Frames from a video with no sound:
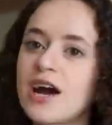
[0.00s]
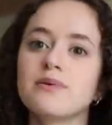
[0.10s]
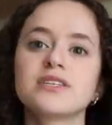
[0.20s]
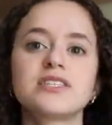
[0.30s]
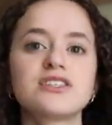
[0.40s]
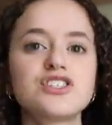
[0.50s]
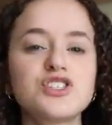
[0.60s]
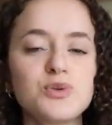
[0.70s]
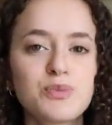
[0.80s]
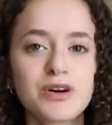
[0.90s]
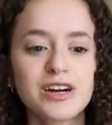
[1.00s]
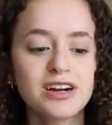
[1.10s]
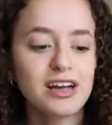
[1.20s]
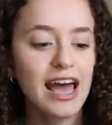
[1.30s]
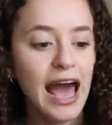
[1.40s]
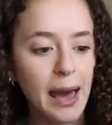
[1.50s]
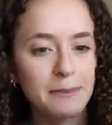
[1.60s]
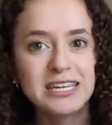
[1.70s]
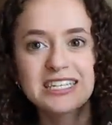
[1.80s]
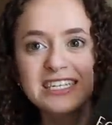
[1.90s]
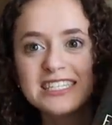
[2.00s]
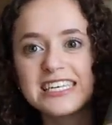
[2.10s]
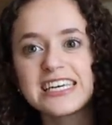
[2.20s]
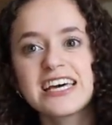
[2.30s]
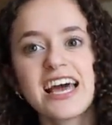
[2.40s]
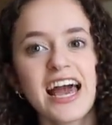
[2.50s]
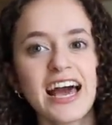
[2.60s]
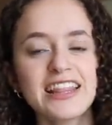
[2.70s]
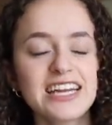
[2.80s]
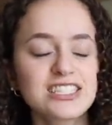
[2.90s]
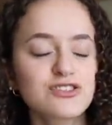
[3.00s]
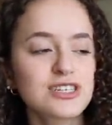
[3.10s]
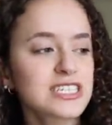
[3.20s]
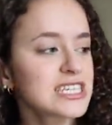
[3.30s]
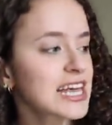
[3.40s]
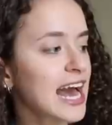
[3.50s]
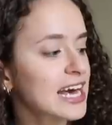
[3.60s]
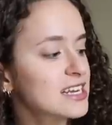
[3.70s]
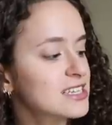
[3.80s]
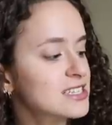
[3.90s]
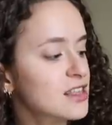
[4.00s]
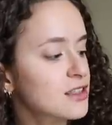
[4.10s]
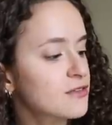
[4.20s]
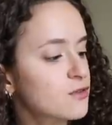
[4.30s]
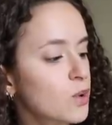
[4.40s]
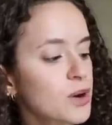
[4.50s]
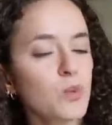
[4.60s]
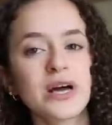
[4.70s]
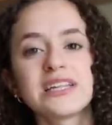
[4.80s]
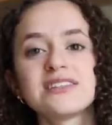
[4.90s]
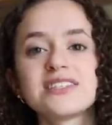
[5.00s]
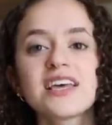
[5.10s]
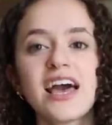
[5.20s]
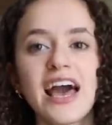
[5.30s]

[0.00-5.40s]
I was super happy to see, and that is Kristin Hannah's The Four Winds.